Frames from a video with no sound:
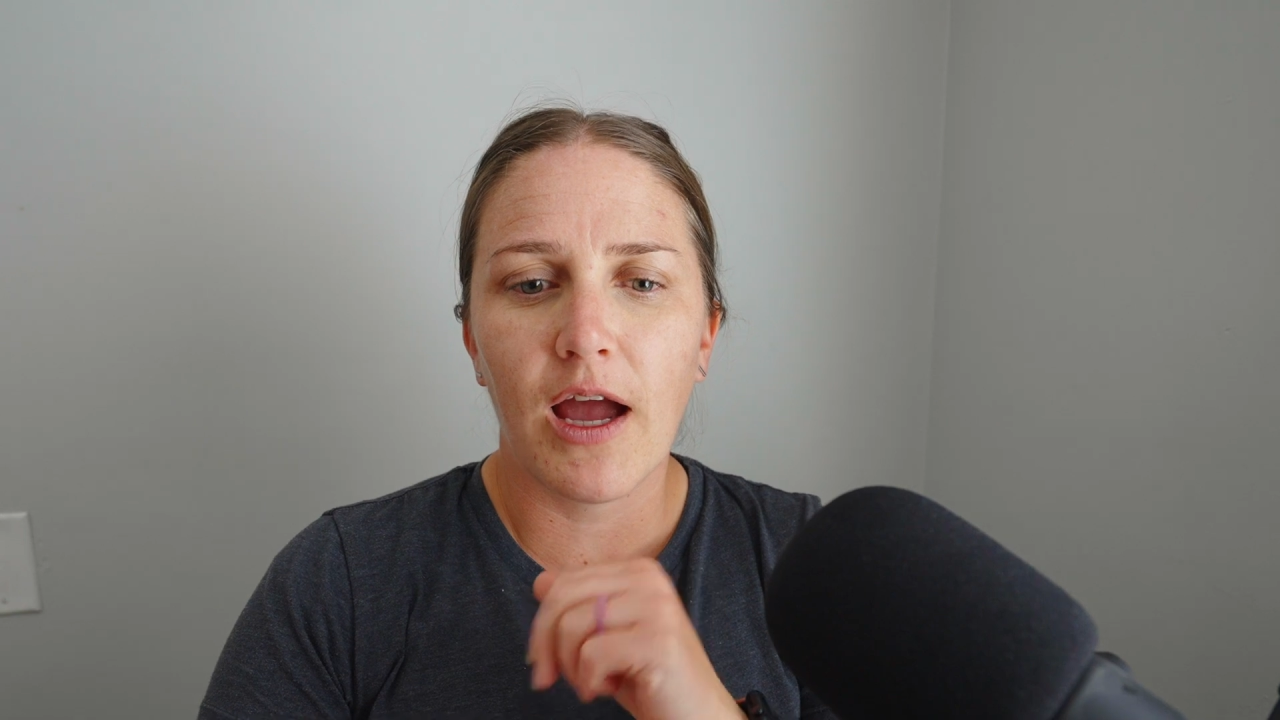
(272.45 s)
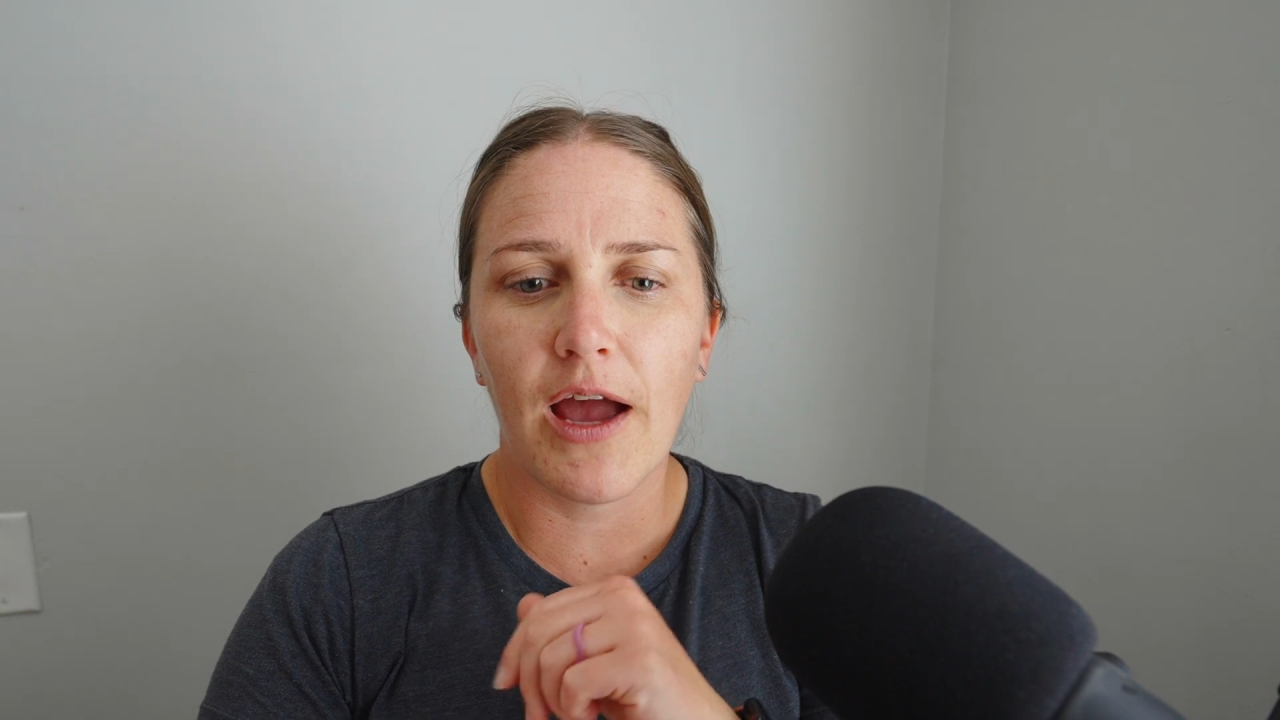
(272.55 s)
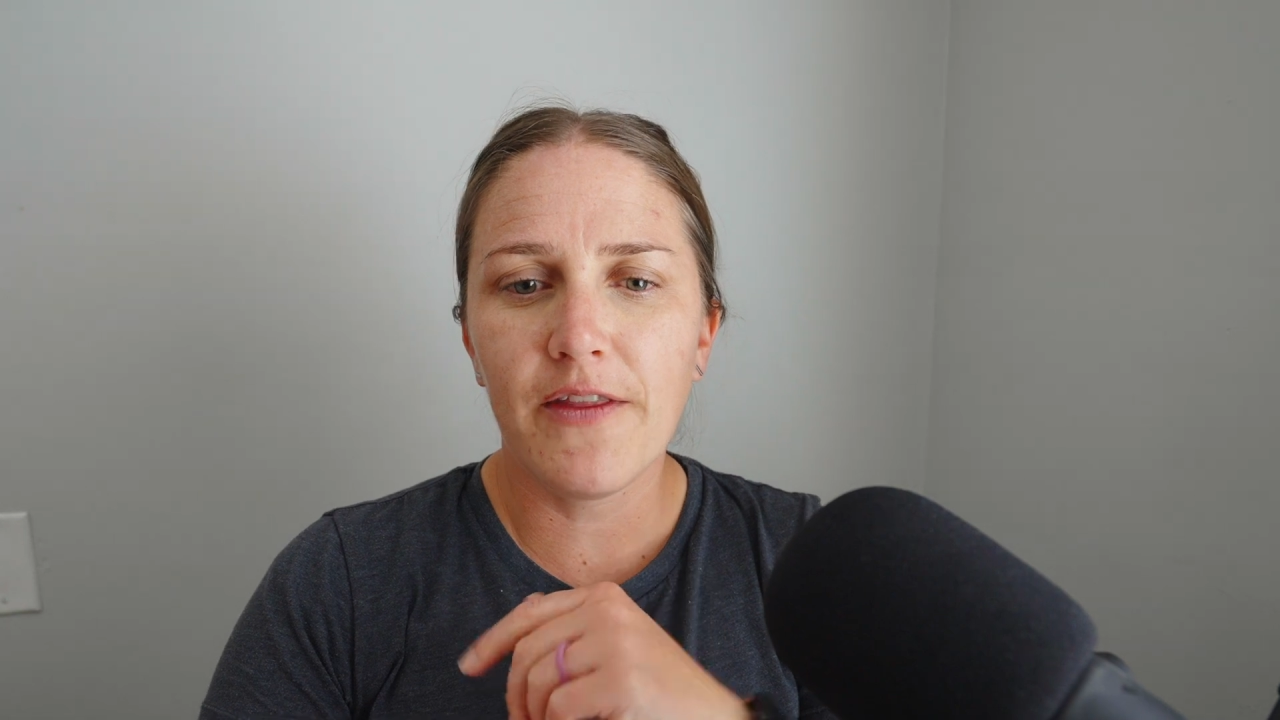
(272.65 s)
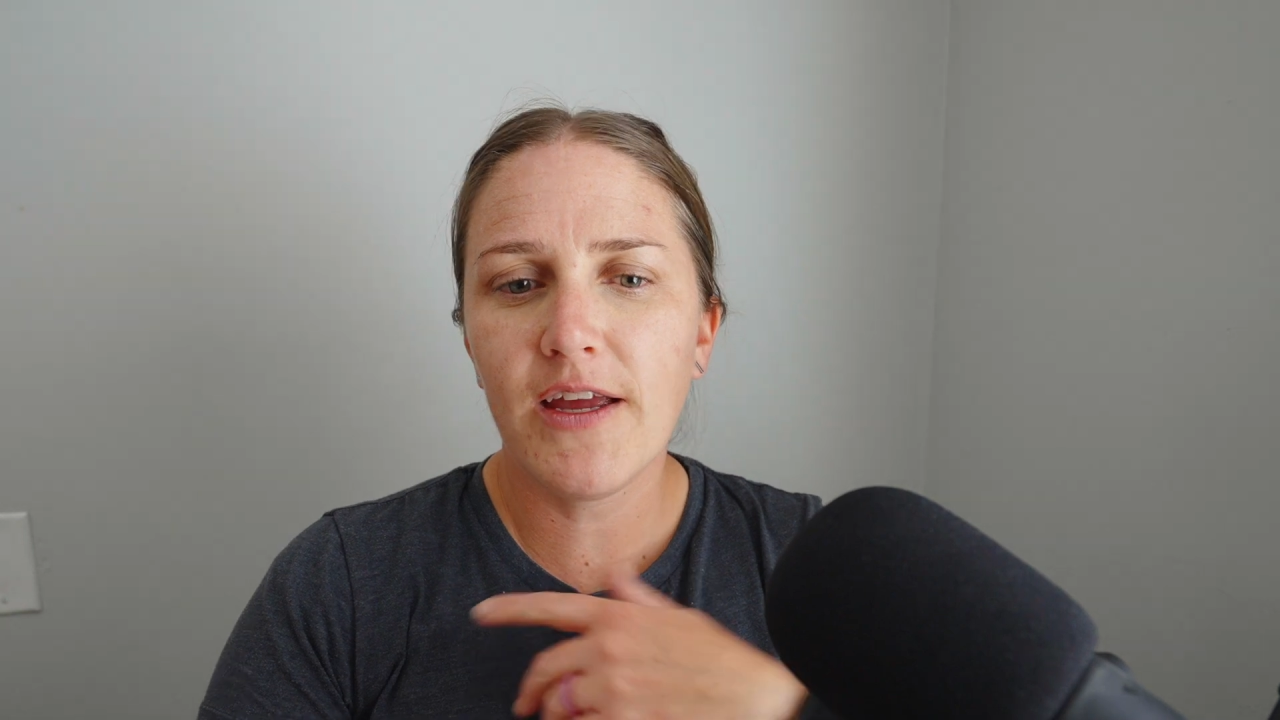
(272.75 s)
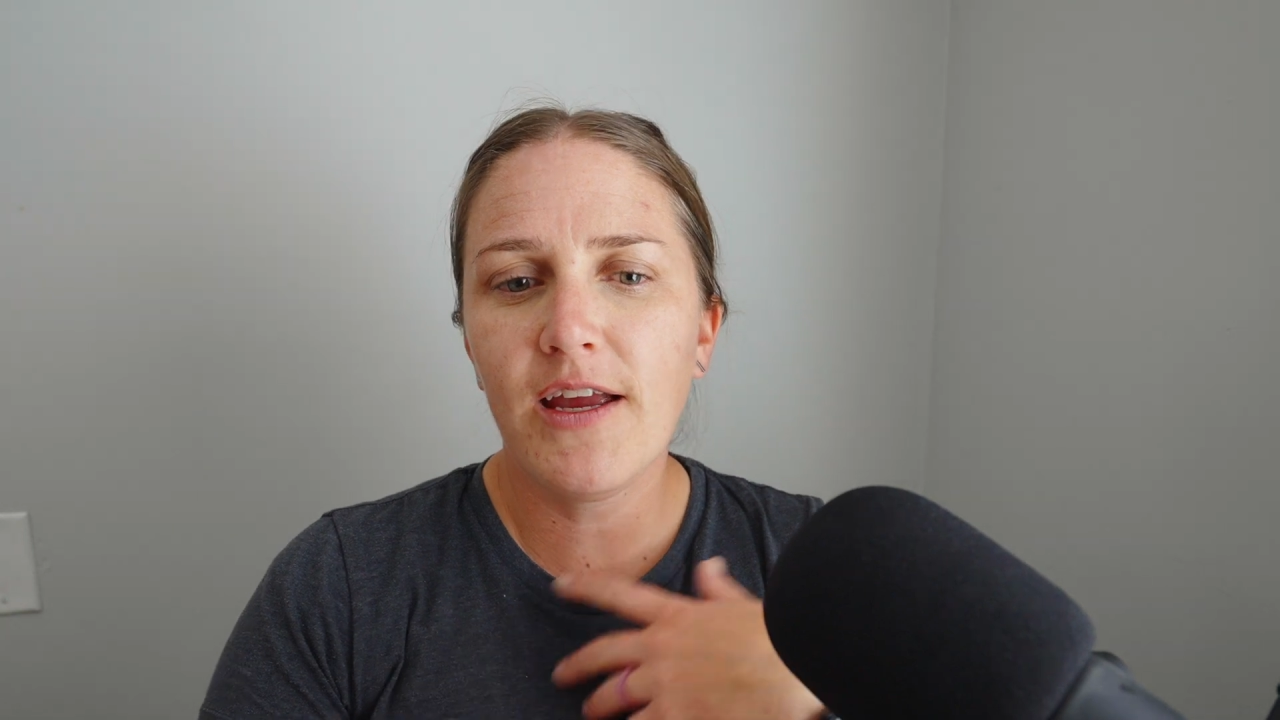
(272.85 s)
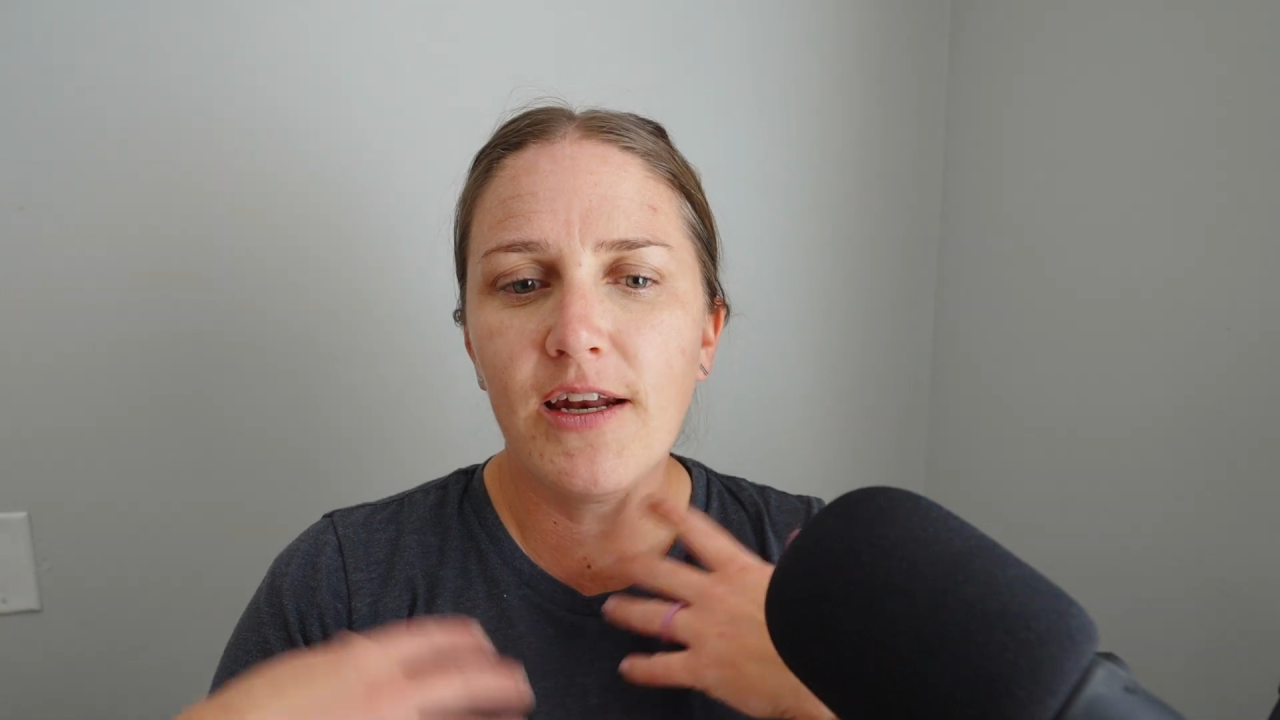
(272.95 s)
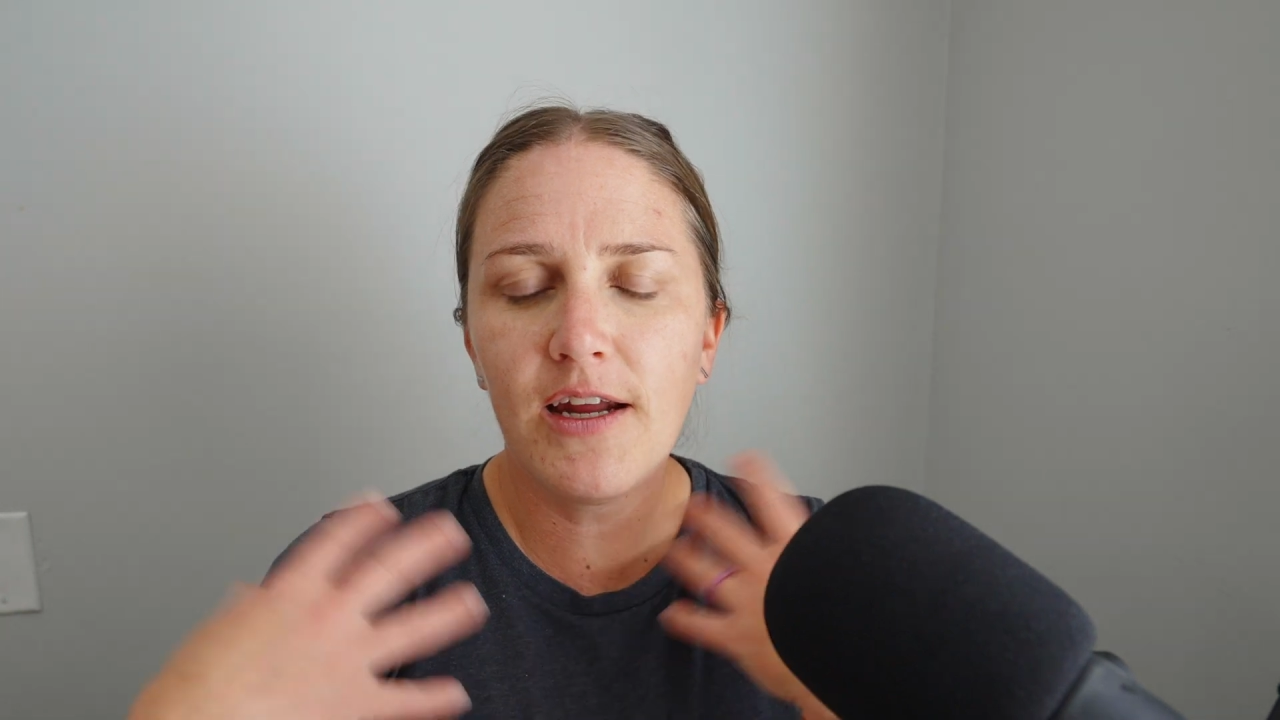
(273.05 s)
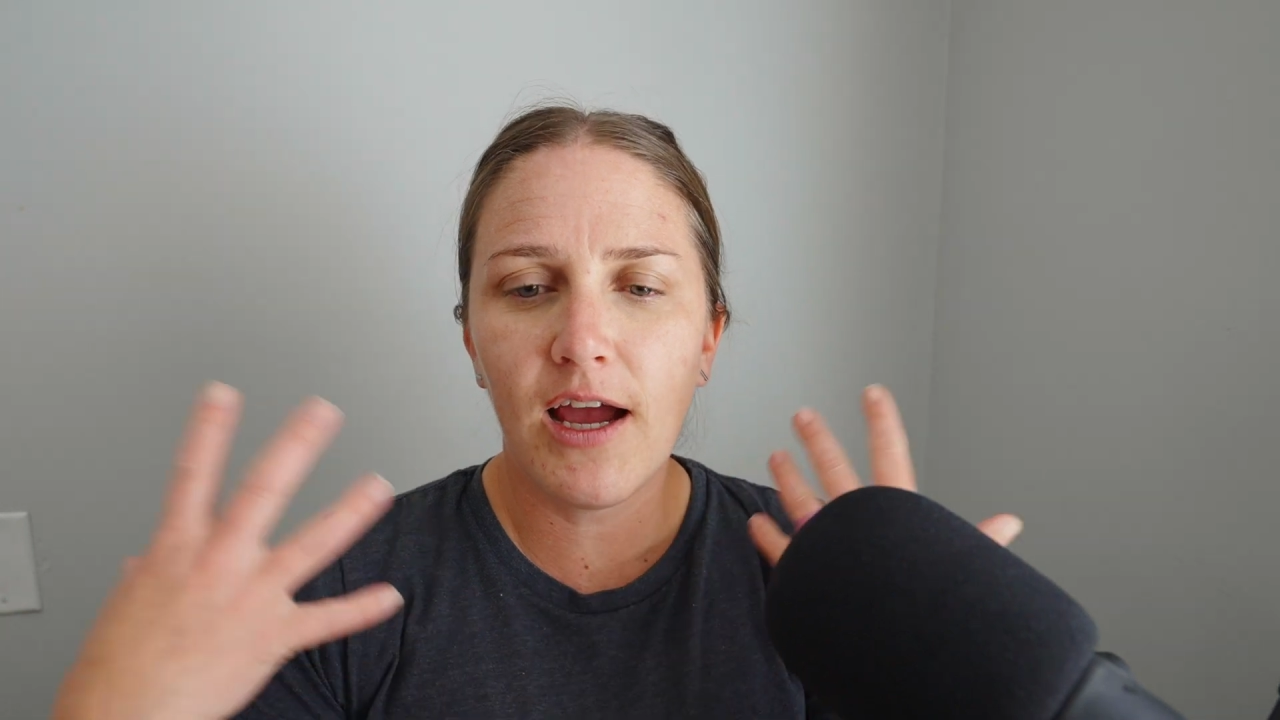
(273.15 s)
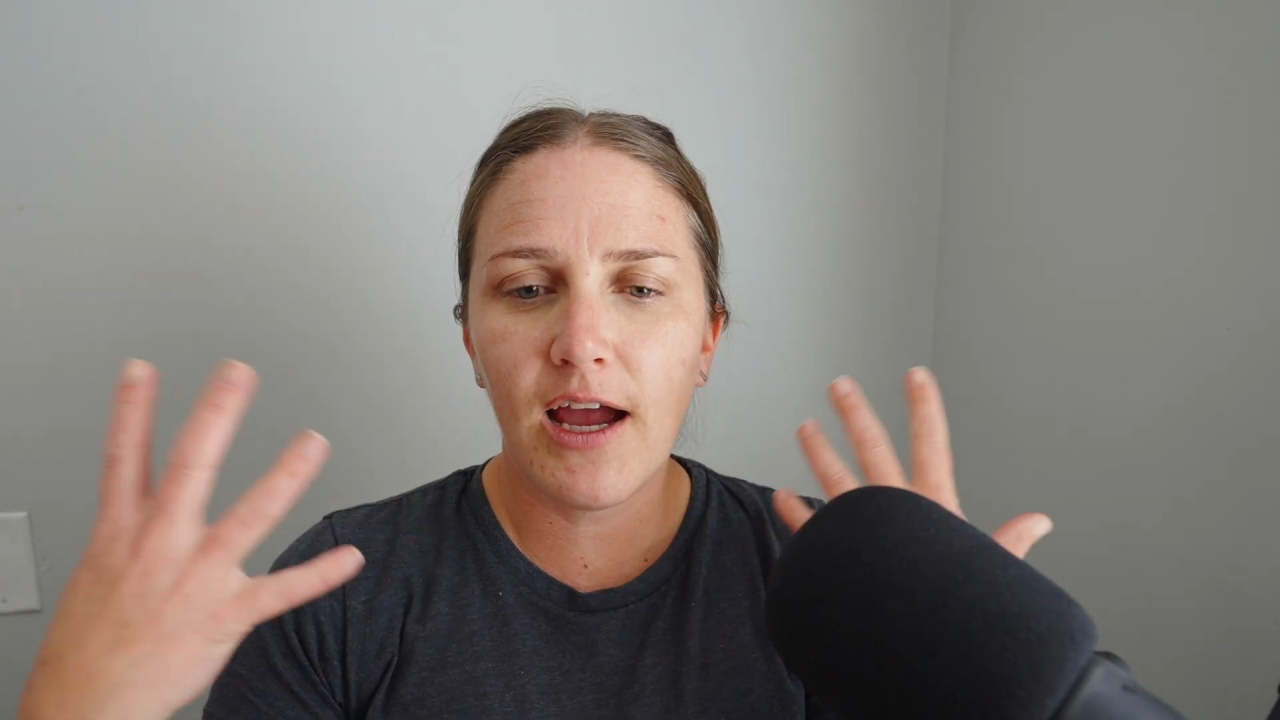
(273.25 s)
And then